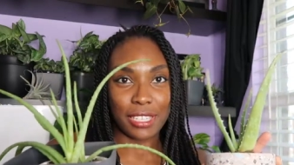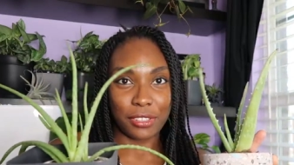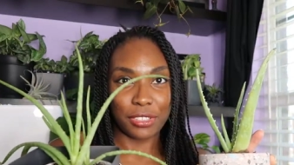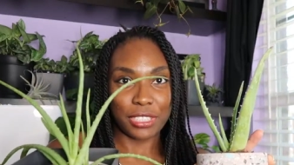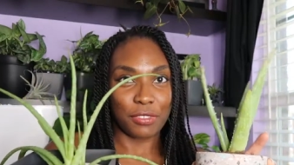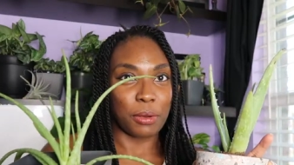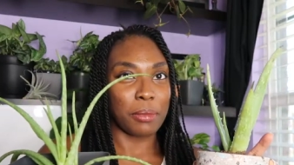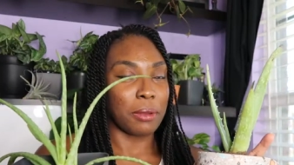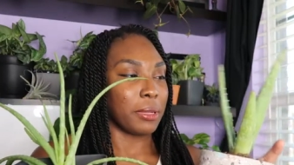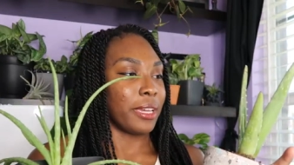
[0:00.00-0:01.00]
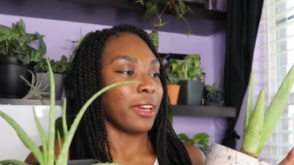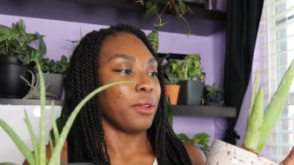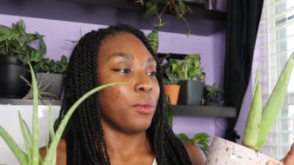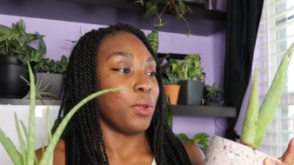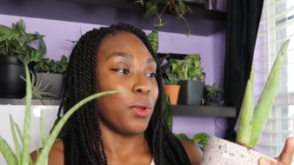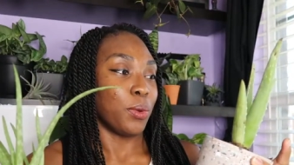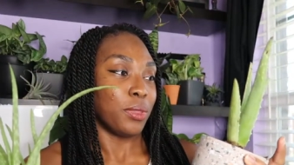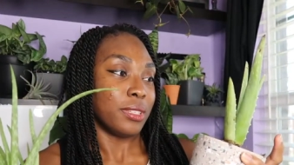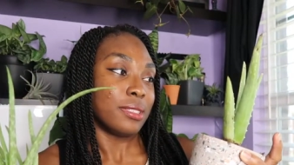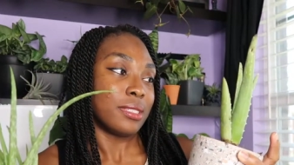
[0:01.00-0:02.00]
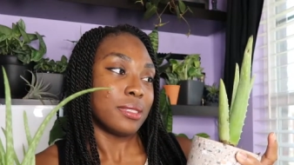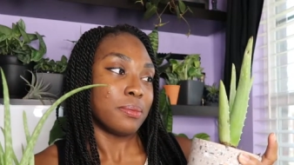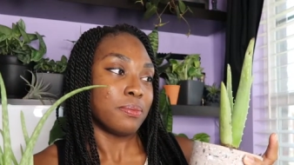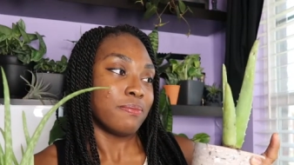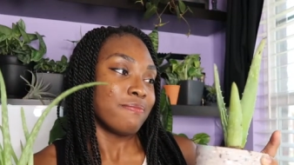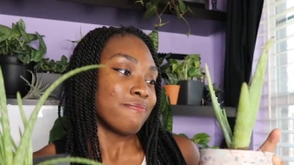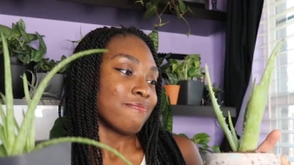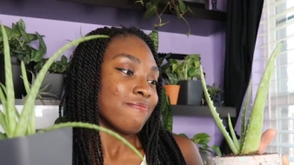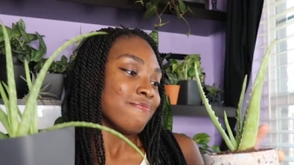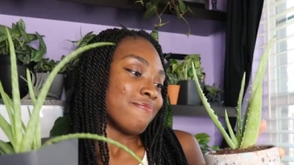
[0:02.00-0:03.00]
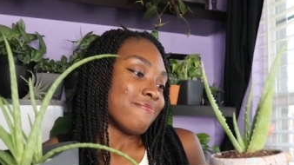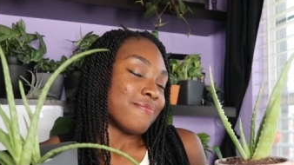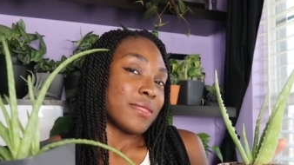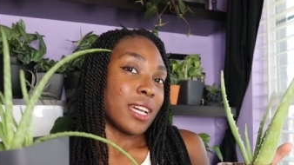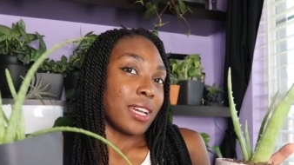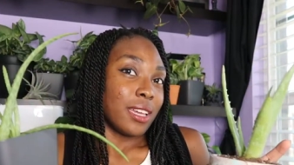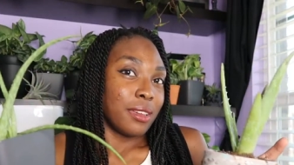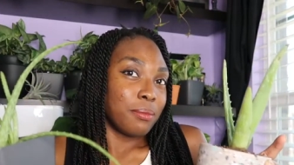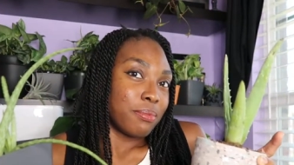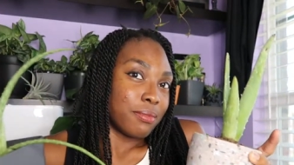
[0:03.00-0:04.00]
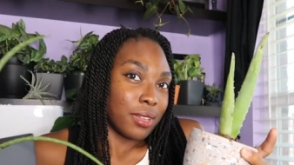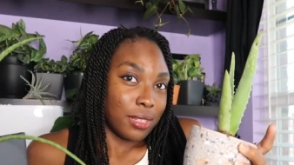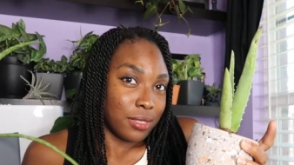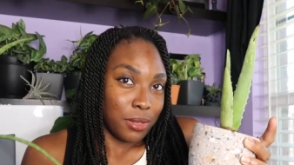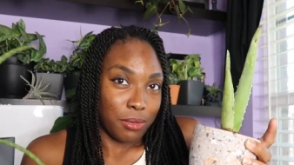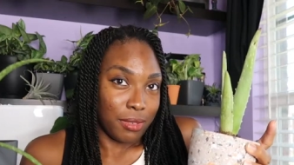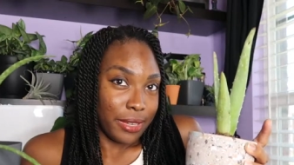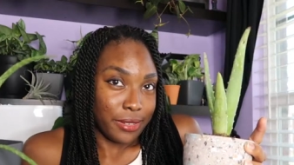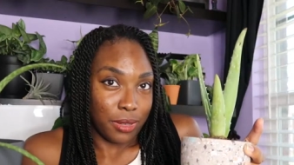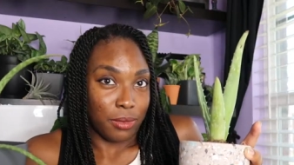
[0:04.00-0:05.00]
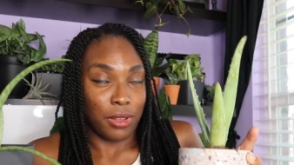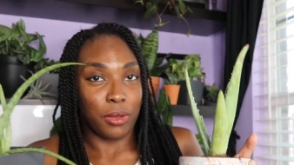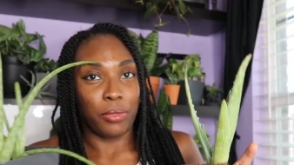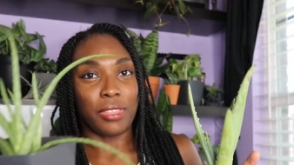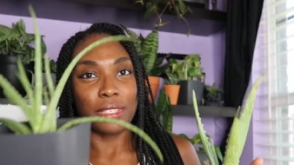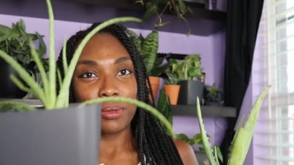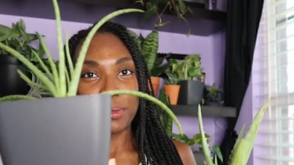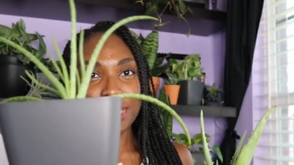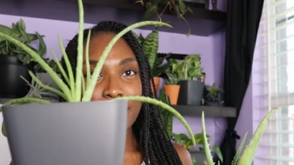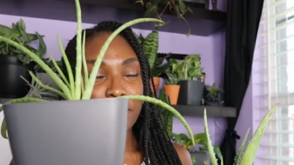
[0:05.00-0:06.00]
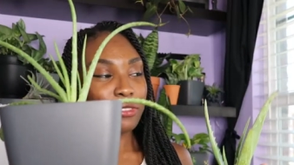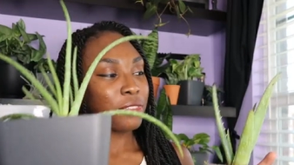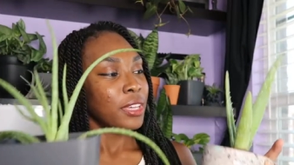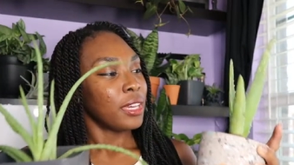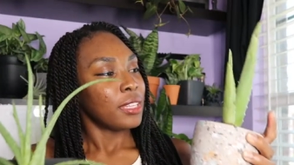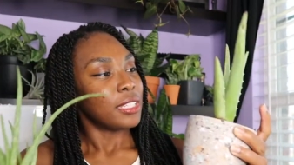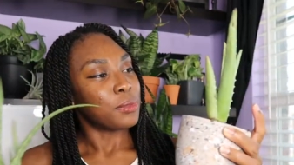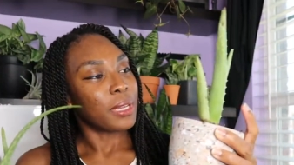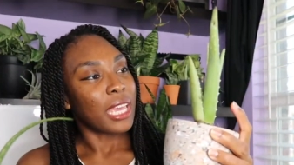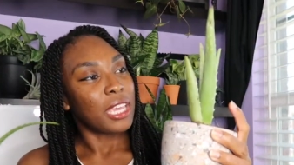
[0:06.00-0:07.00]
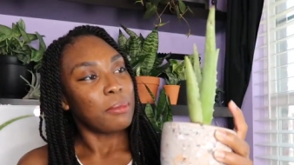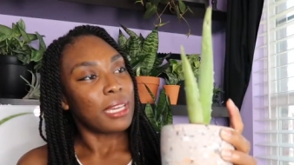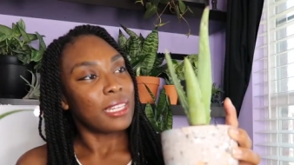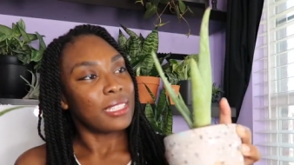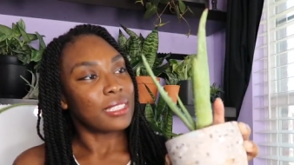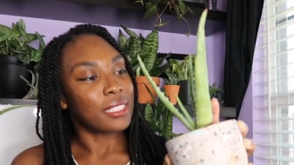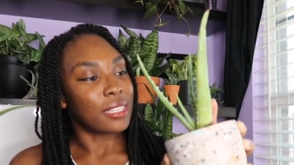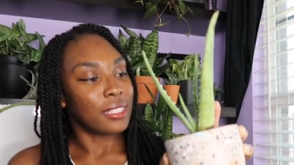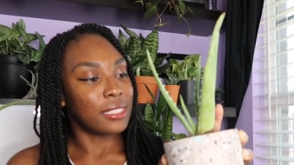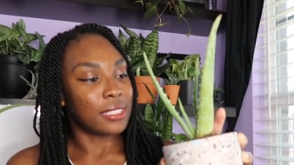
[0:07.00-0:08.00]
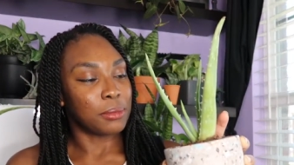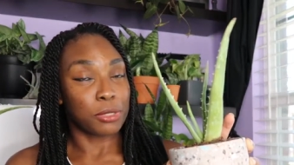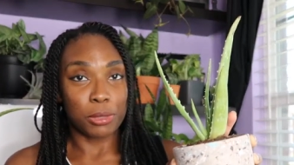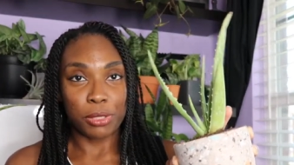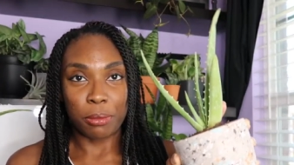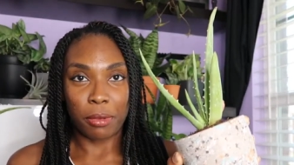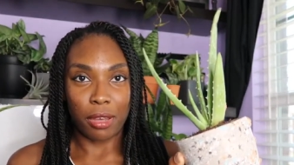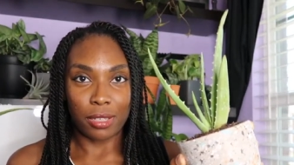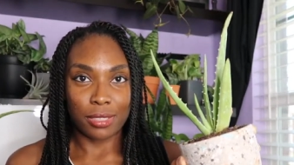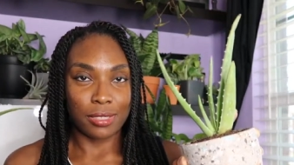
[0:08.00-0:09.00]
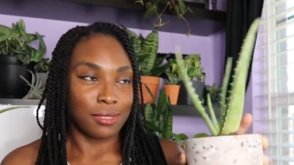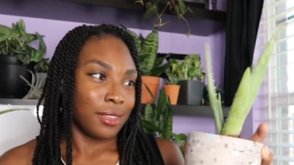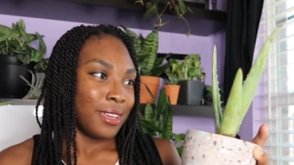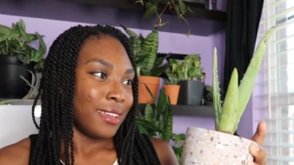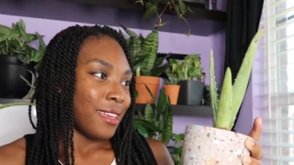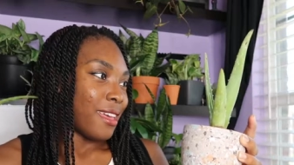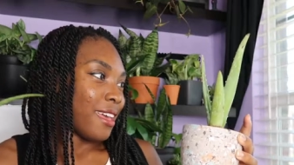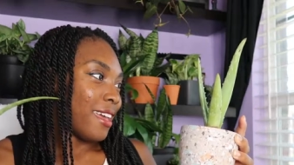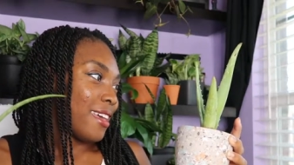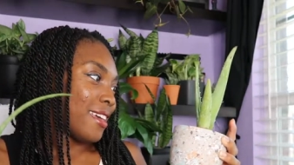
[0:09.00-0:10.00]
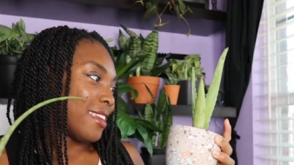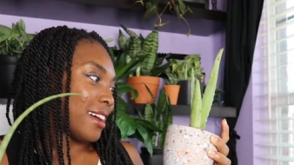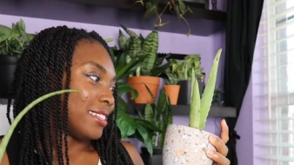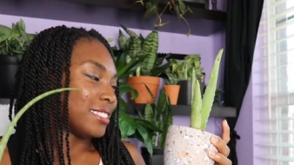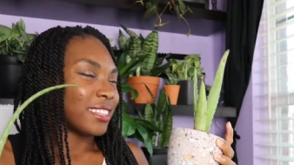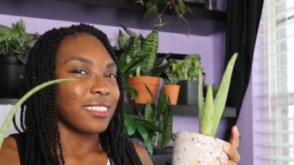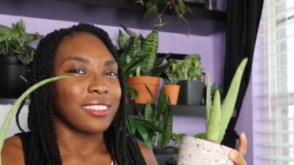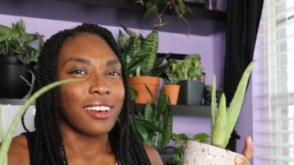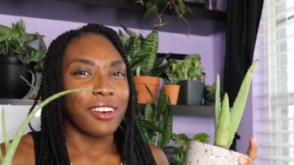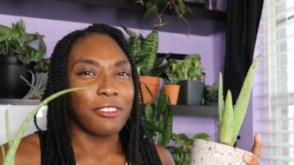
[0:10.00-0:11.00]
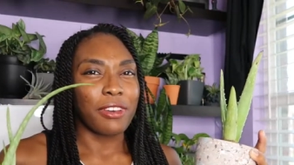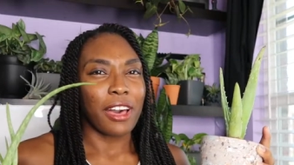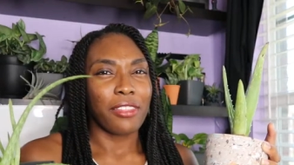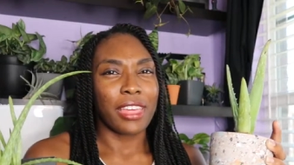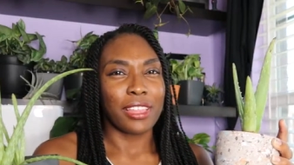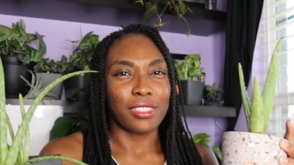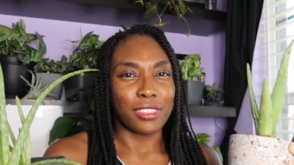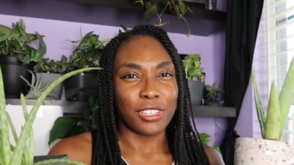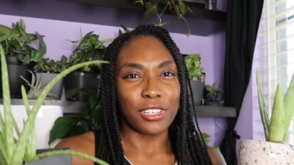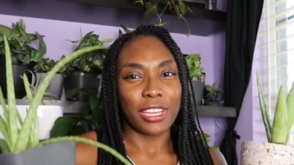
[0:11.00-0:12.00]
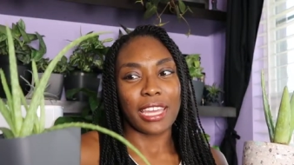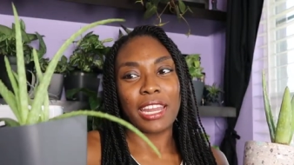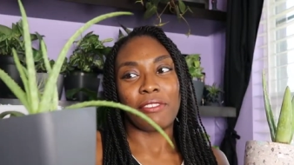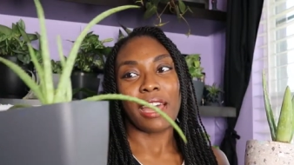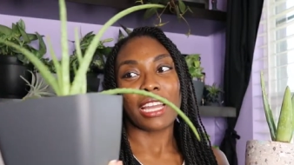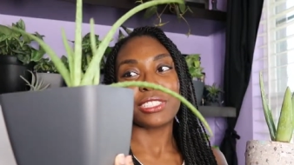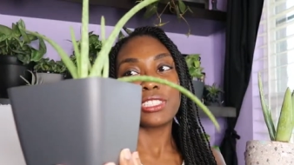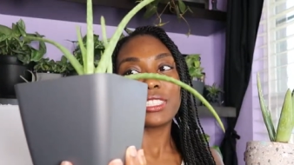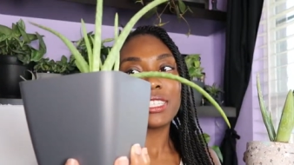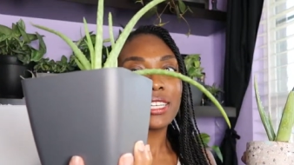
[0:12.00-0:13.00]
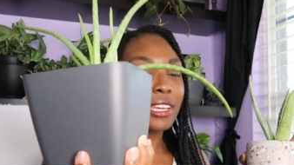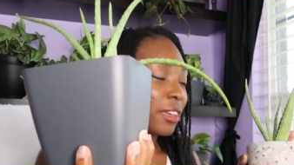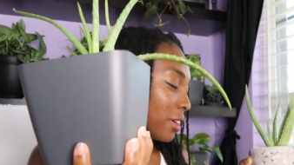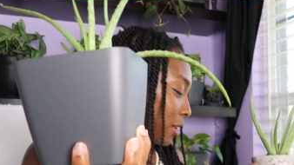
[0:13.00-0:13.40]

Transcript: they look different, but I'm like, I don't know this type. I don't know. This one was a gift. This one came in a succulent subscription box, and I just love how they look, and I've actually